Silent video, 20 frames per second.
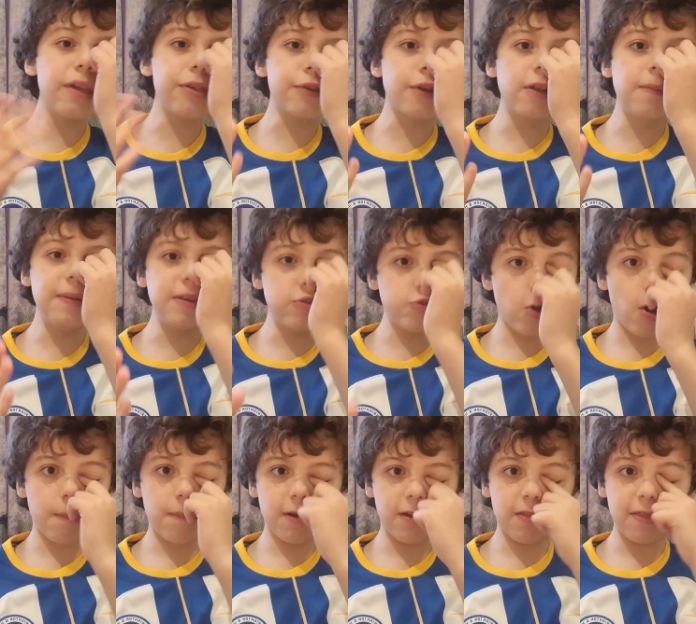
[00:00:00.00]
it's going to be
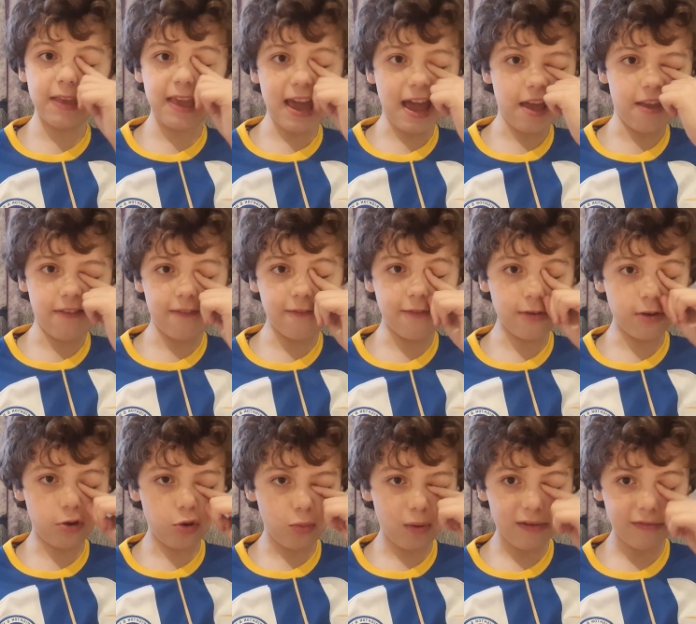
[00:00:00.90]
trouble at the end for
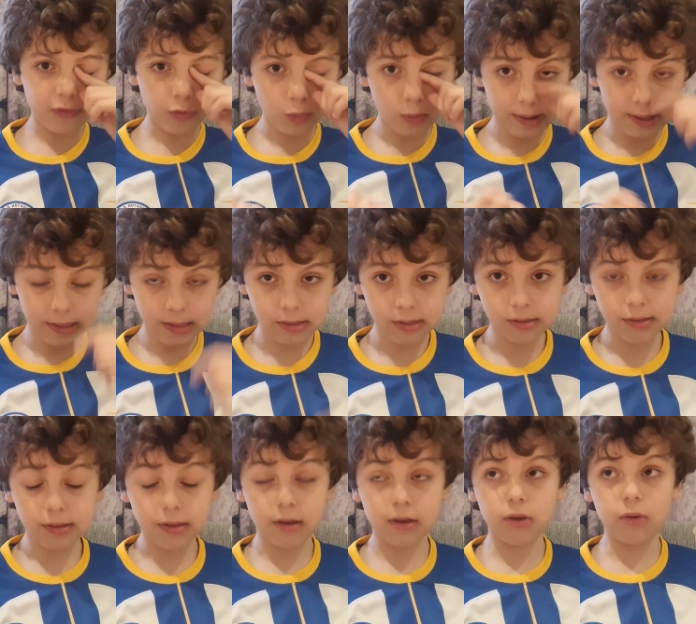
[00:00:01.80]
whoever
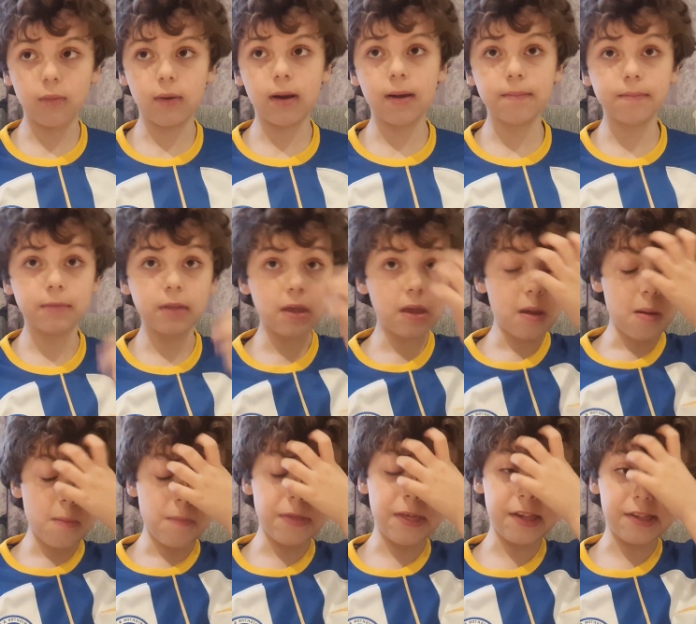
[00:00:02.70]
wins. So, um,
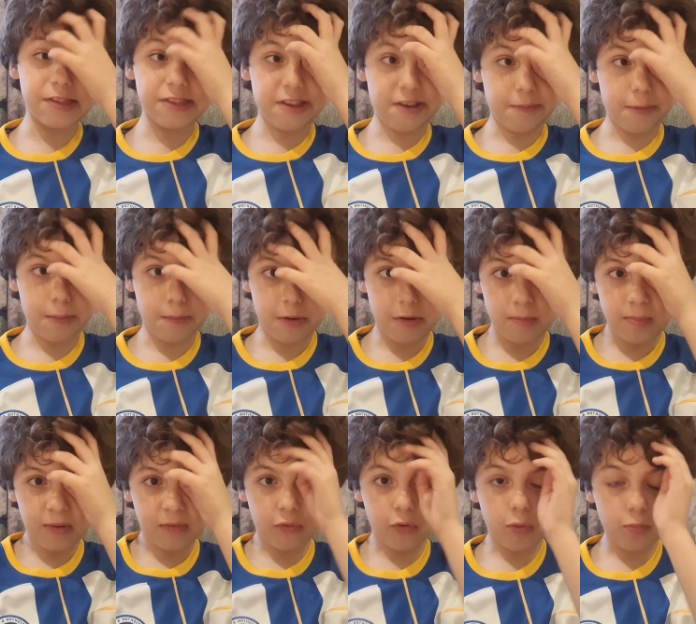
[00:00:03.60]
but this time I'm
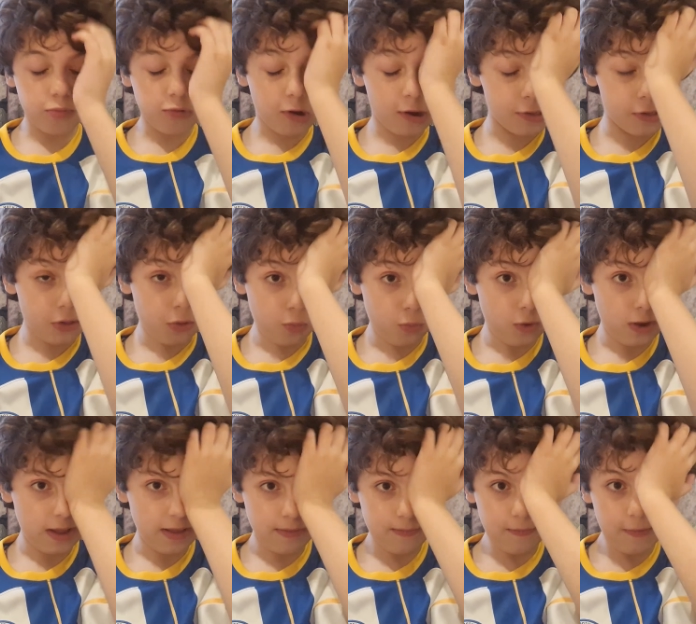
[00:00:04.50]
hoping for a Brighton
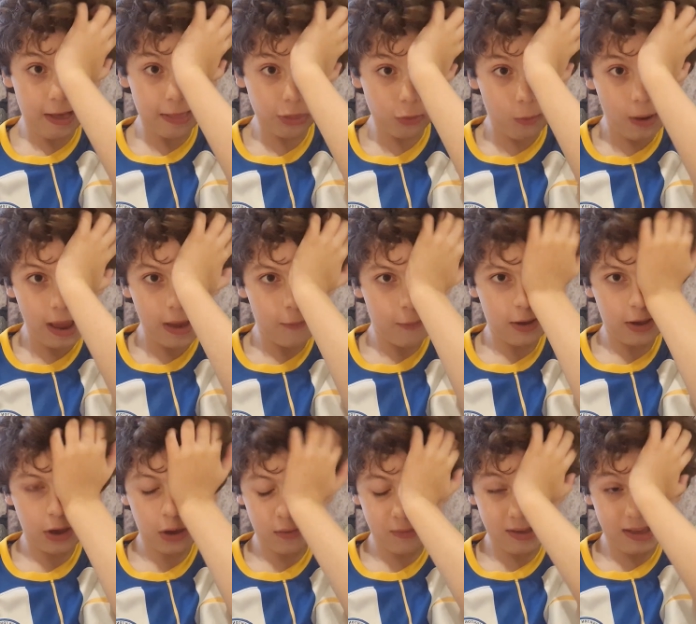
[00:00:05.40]
win. And the way we're
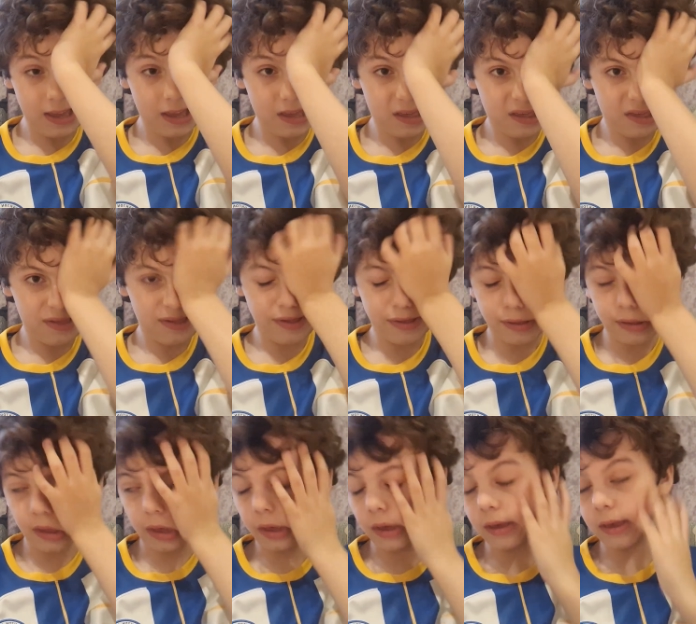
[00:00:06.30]
going is,
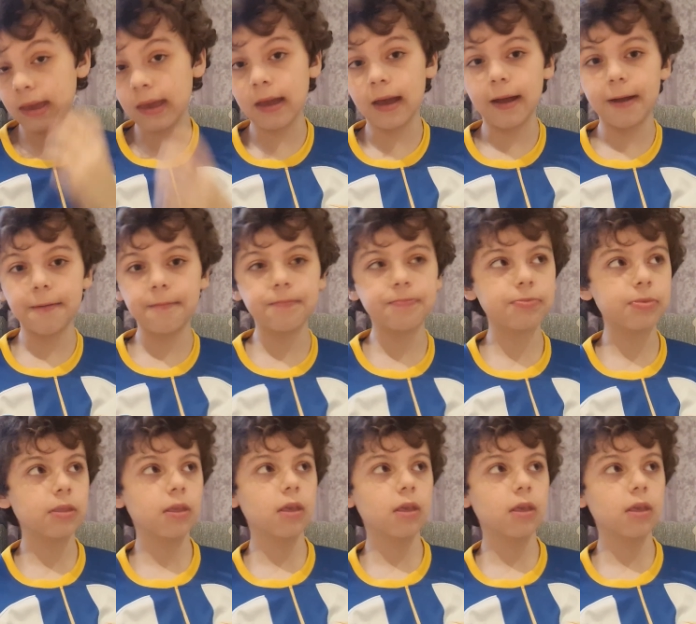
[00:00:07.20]
uh, yeah,